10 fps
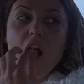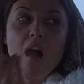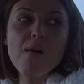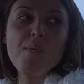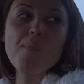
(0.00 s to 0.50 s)

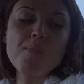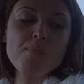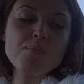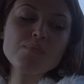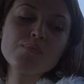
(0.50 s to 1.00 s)
introduced
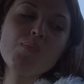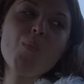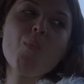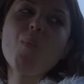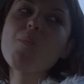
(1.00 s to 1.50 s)
common
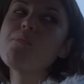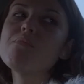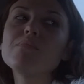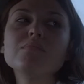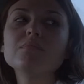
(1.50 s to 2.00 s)
audiences to the
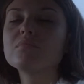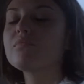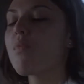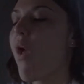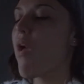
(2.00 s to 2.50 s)
more
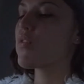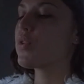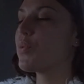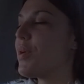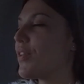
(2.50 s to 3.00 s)
aggressive
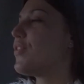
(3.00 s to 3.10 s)
aspect of the